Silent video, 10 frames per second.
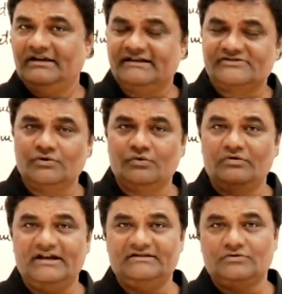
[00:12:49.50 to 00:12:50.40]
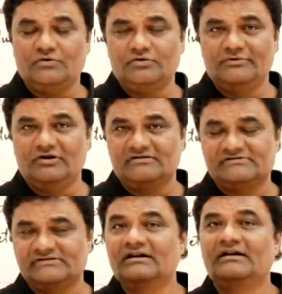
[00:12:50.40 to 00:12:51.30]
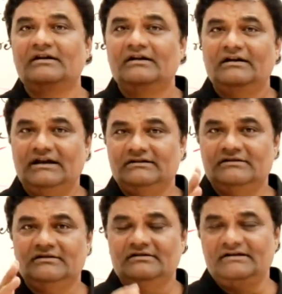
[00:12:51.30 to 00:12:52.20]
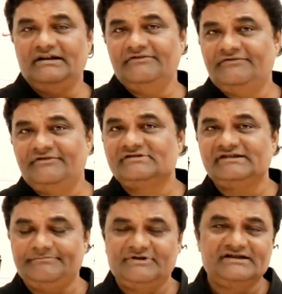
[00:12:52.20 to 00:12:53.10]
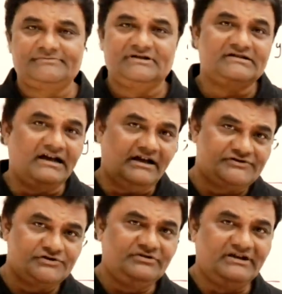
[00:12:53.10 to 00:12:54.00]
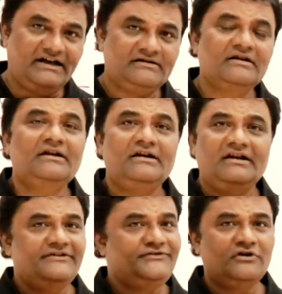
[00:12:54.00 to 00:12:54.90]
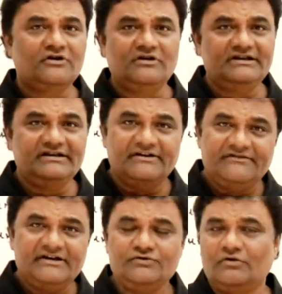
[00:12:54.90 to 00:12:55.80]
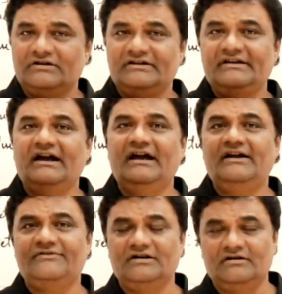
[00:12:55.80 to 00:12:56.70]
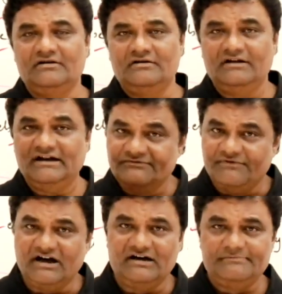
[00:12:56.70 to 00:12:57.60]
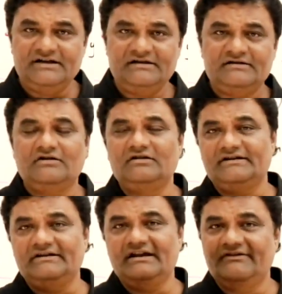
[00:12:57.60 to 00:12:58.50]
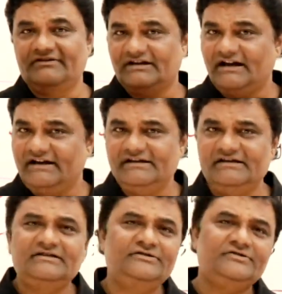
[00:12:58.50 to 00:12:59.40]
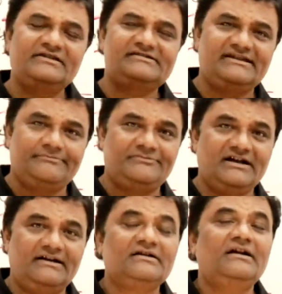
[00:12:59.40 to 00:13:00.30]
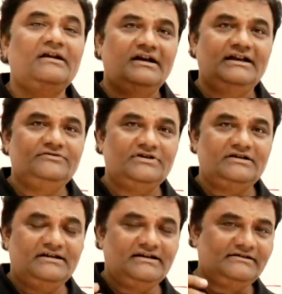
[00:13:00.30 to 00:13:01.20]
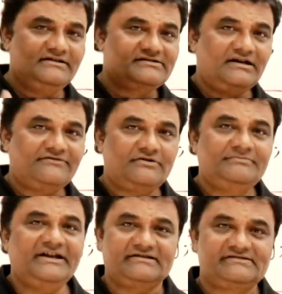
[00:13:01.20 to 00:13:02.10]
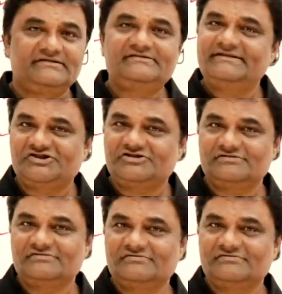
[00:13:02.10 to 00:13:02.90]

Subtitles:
Xcode and code blocks and dev C++. I have shown that. If you are already aware, you already have an environment, already have an IDE, then you can skip that and you can directly start from next section.